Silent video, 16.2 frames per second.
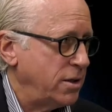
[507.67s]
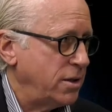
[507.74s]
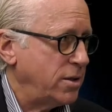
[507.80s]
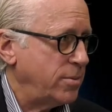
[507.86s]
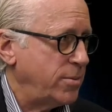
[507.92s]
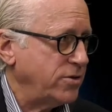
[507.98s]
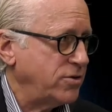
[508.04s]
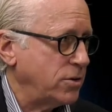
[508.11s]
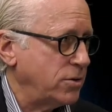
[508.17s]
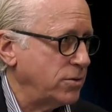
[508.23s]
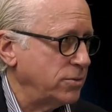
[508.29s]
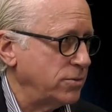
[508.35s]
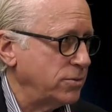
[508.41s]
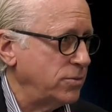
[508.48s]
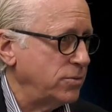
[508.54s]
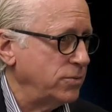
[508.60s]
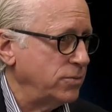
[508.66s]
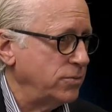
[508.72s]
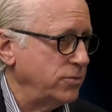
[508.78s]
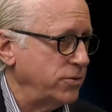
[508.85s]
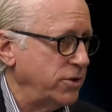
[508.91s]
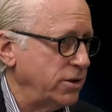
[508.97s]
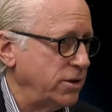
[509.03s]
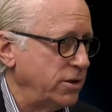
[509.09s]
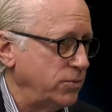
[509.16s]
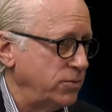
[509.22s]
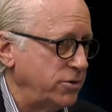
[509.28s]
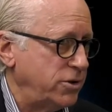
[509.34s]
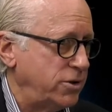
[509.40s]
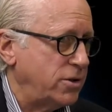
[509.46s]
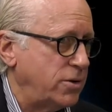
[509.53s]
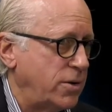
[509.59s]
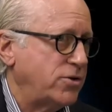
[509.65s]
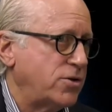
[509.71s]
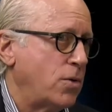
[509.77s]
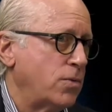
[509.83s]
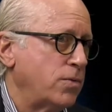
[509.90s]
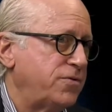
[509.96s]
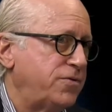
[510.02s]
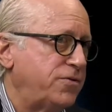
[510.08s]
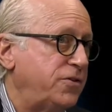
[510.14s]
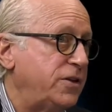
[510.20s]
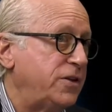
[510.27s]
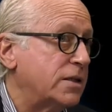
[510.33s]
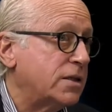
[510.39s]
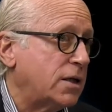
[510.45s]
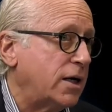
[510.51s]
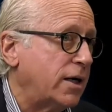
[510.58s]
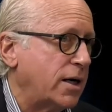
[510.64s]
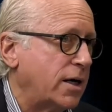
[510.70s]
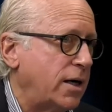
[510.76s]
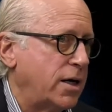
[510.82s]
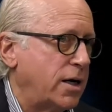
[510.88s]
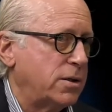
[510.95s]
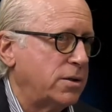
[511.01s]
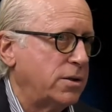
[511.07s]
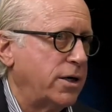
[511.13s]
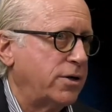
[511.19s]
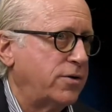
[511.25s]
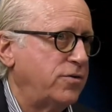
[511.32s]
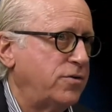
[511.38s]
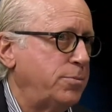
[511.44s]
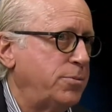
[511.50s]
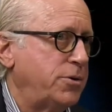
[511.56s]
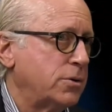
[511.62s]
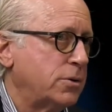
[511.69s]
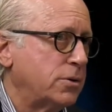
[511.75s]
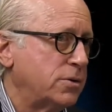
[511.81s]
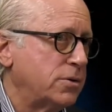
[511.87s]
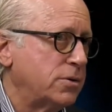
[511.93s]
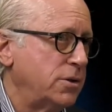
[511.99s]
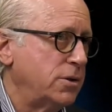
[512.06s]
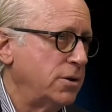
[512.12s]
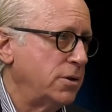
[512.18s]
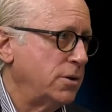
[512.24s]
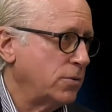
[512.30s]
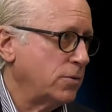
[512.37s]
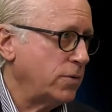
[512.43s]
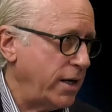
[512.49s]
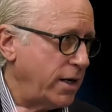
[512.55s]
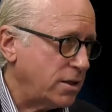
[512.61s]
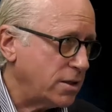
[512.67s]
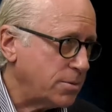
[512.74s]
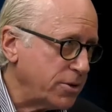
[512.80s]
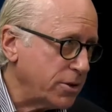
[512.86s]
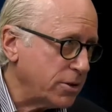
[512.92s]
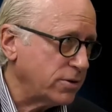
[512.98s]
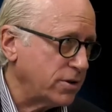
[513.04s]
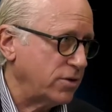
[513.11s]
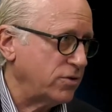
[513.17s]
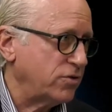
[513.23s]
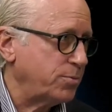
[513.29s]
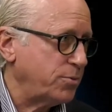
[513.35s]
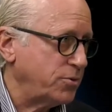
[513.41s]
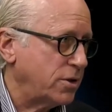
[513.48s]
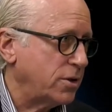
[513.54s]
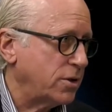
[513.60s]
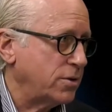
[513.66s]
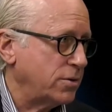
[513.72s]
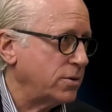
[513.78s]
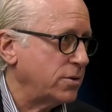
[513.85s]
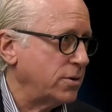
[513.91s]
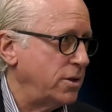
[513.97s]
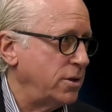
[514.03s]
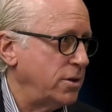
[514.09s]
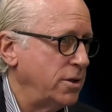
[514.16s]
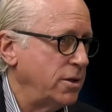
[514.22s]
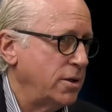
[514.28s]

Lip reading: I don't really, I don't feel like I got elected to build grand buildings particularly.